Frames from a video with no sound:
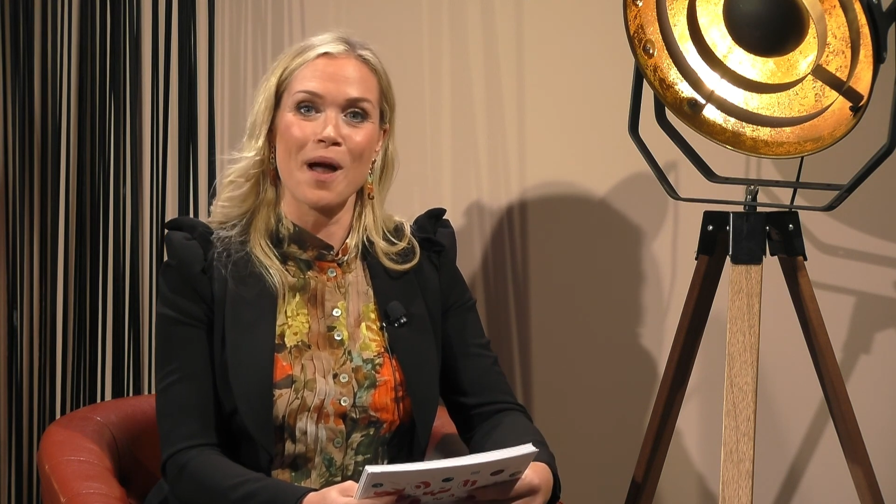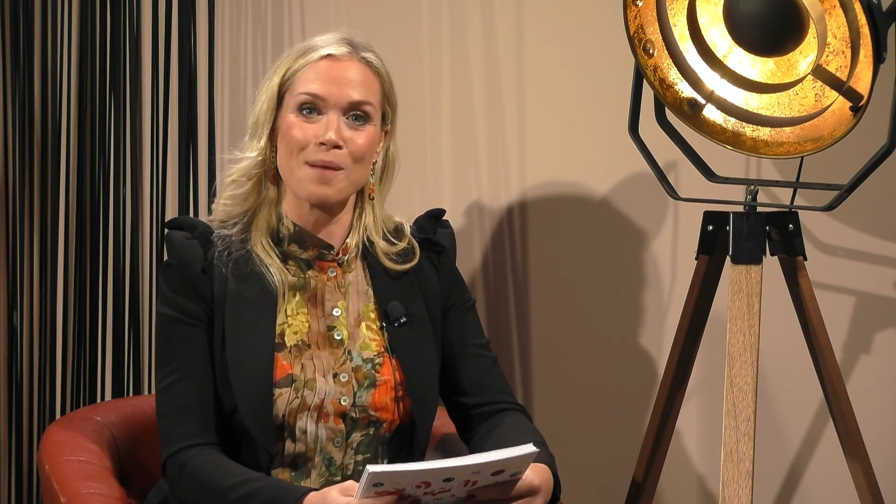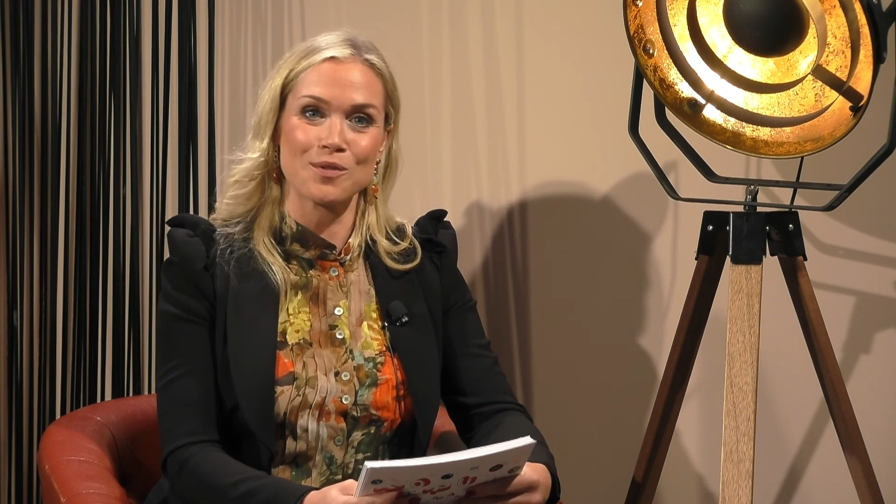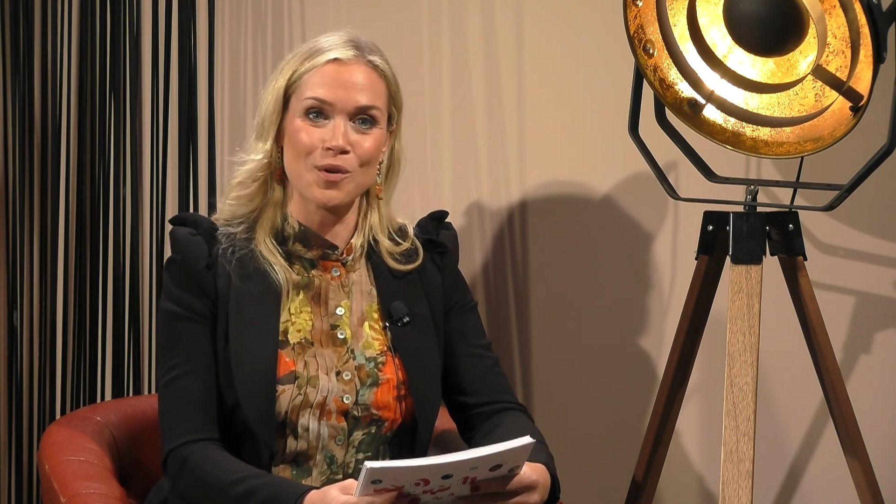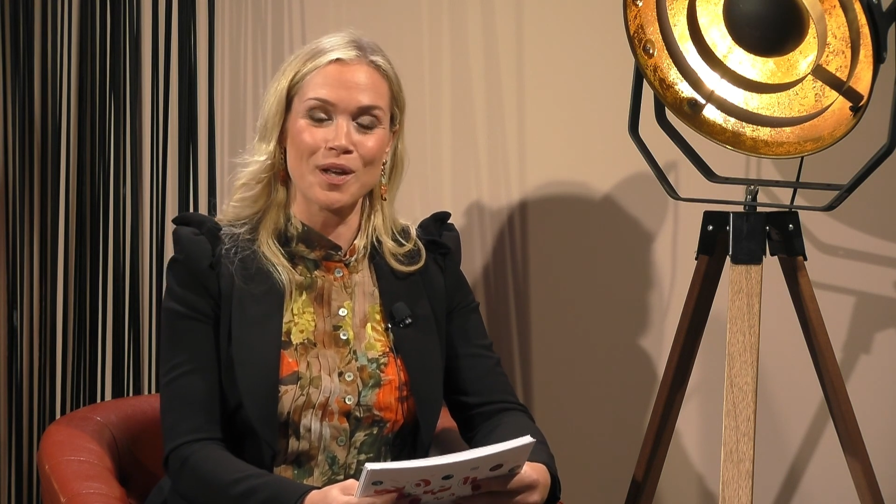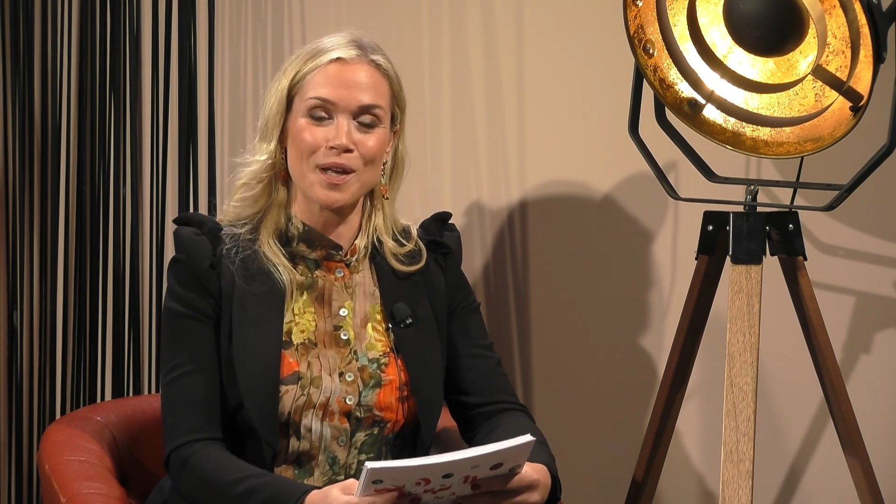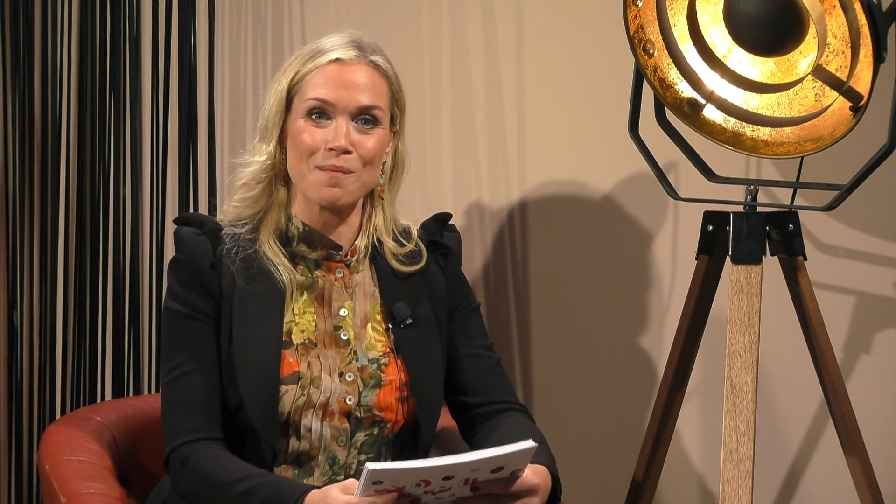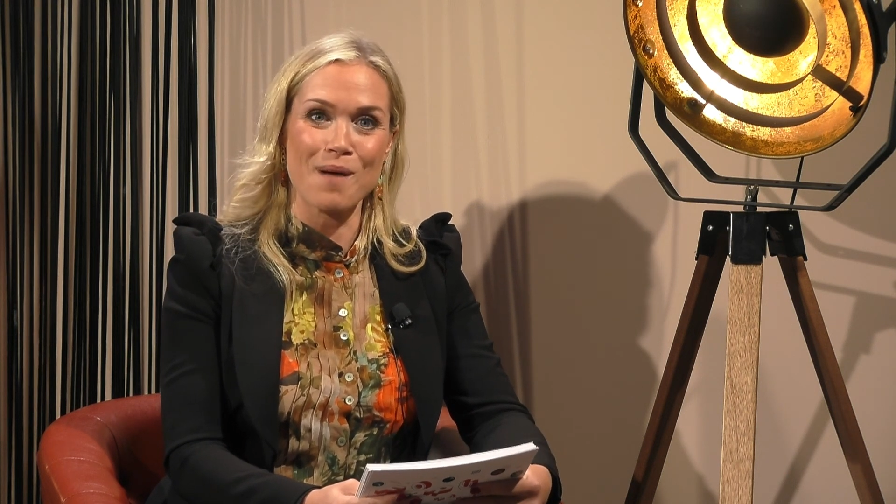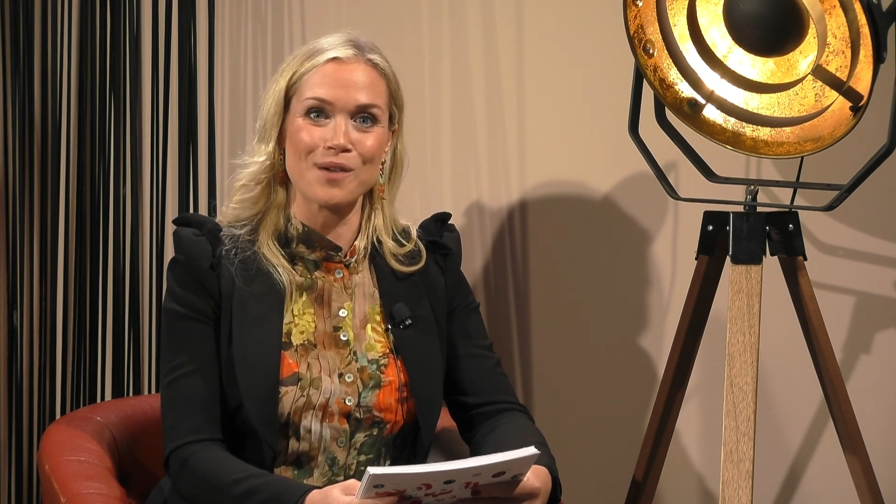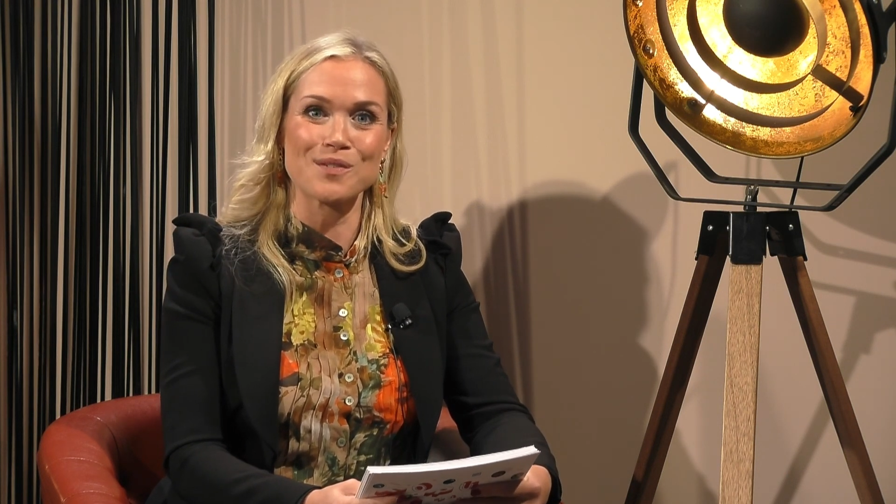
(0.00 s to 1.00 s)
I'm talking
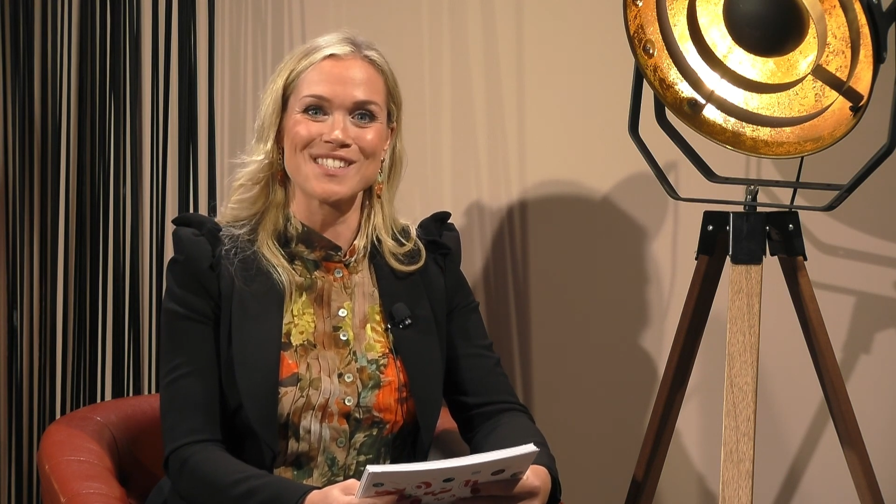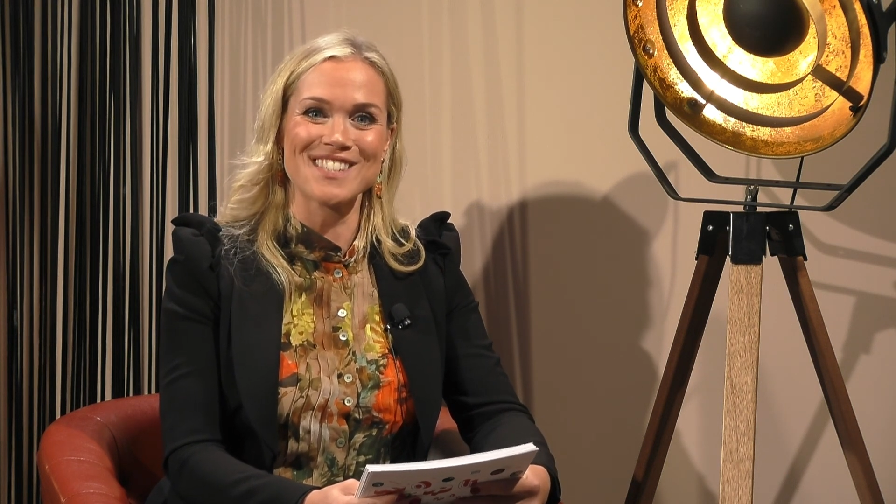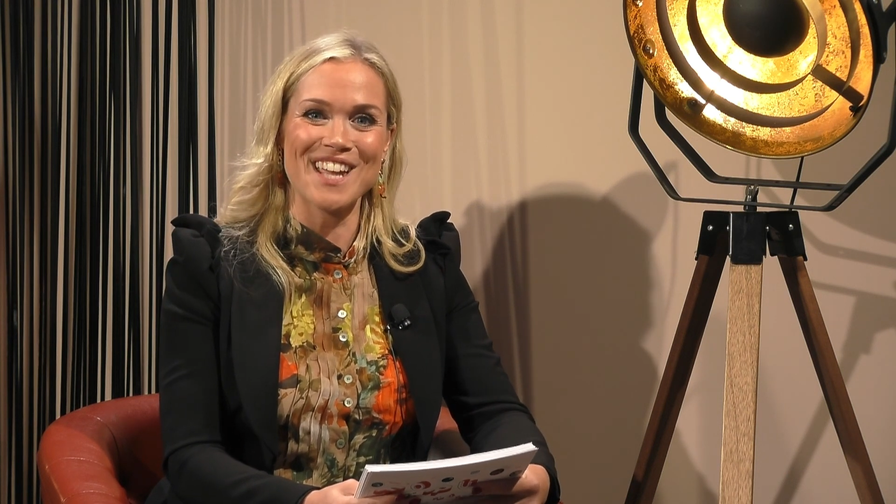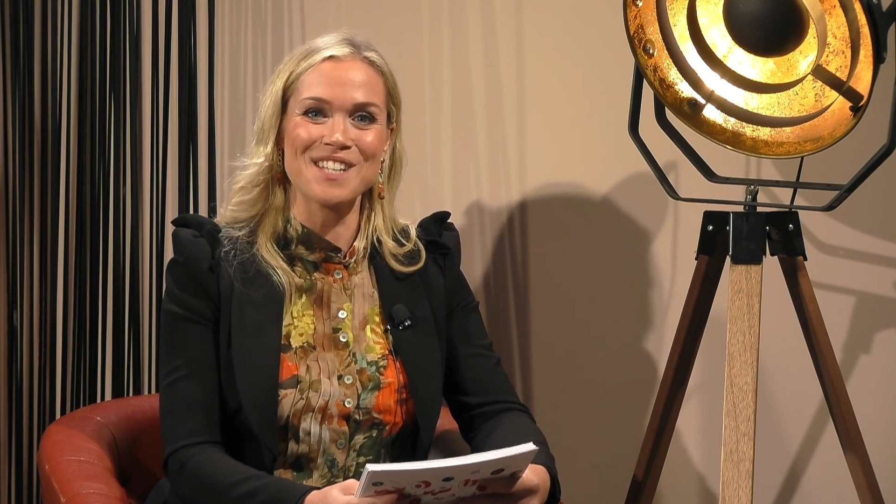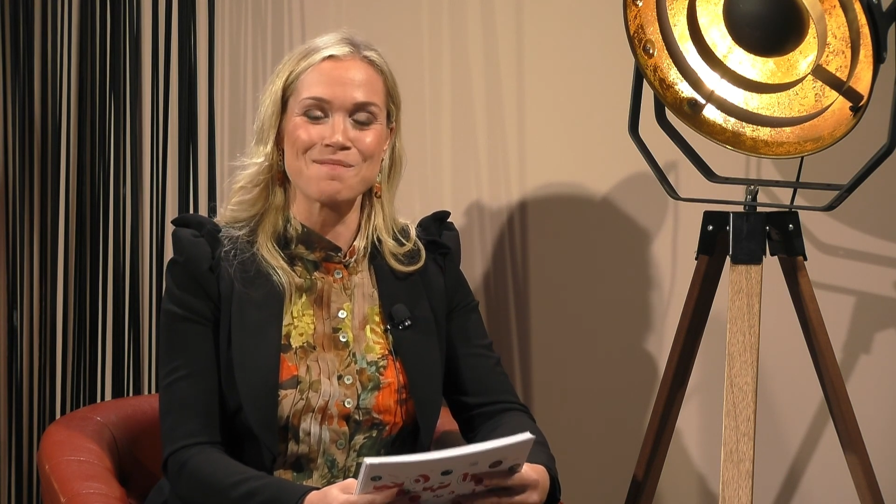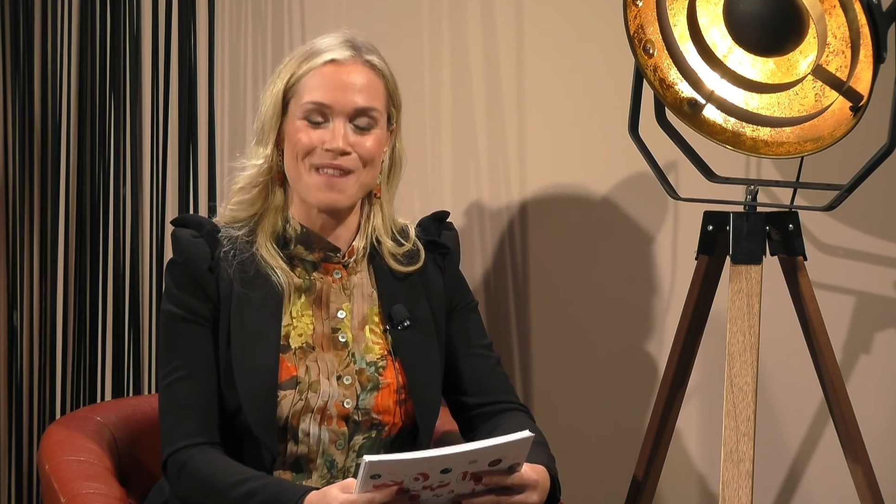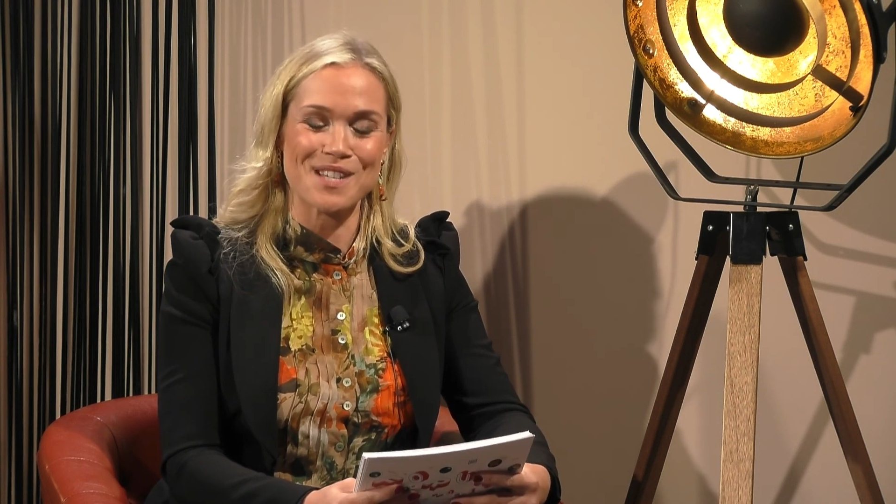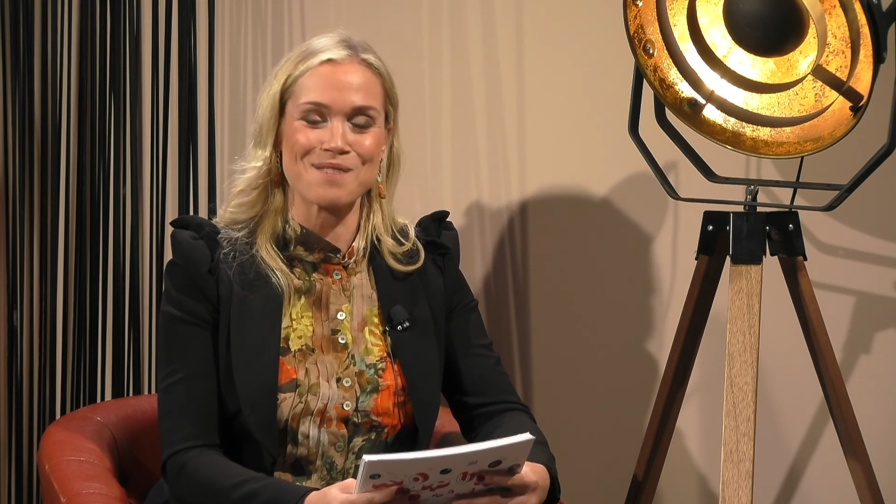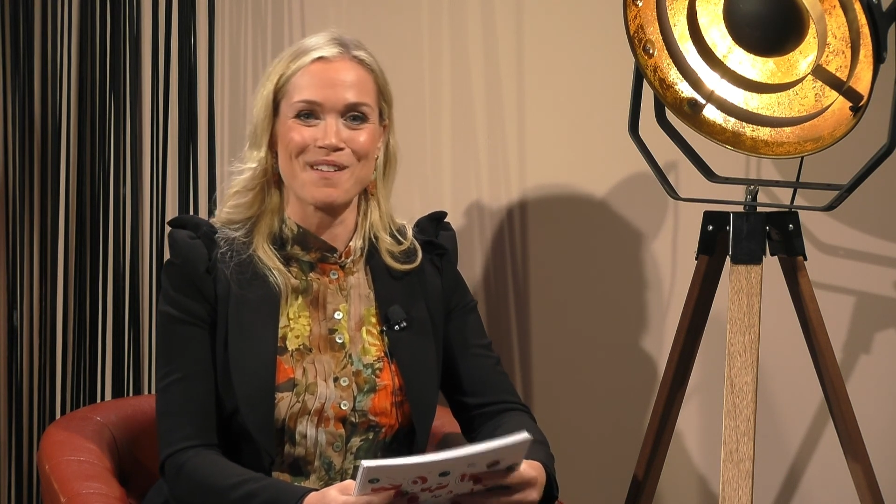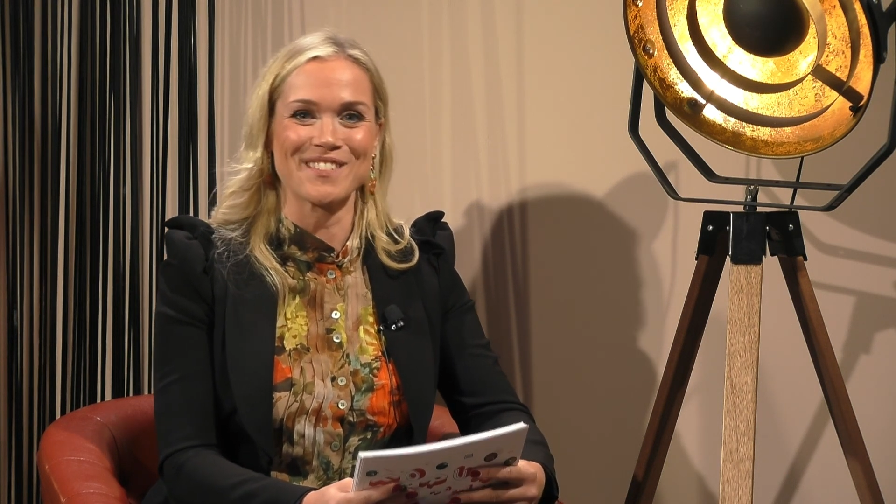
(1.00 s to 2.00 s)
about Stijn de
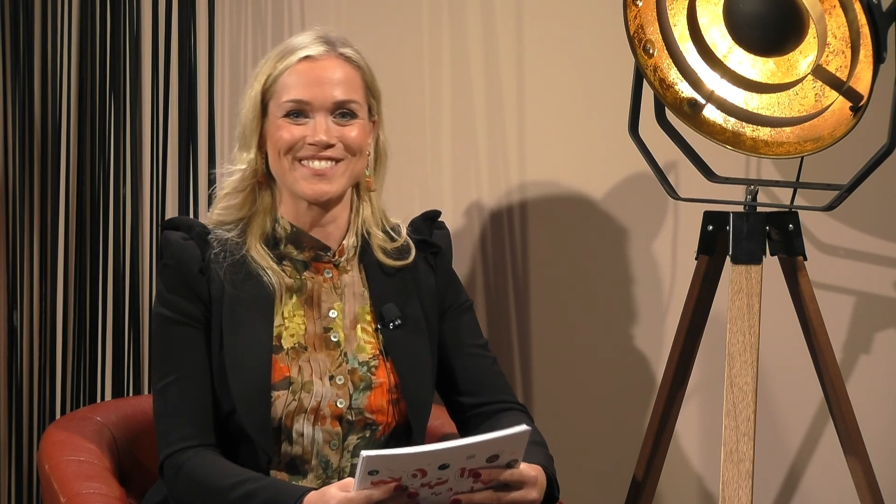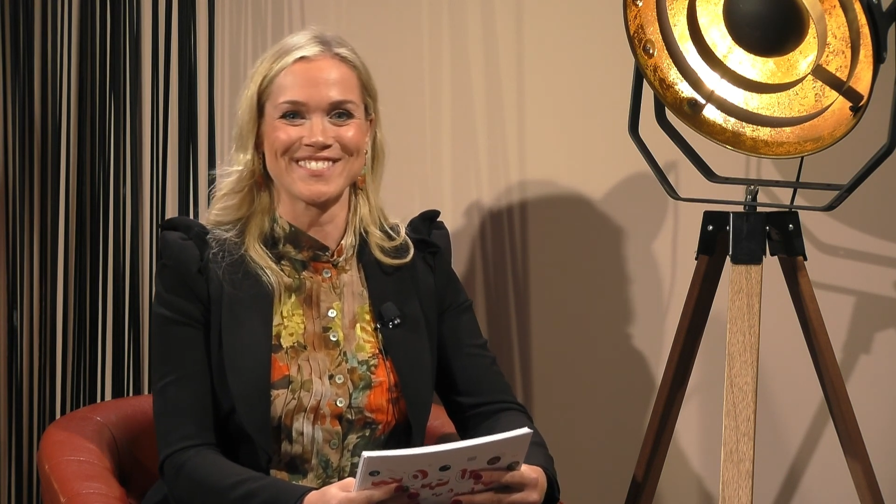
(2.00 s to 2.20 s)
Meerseman.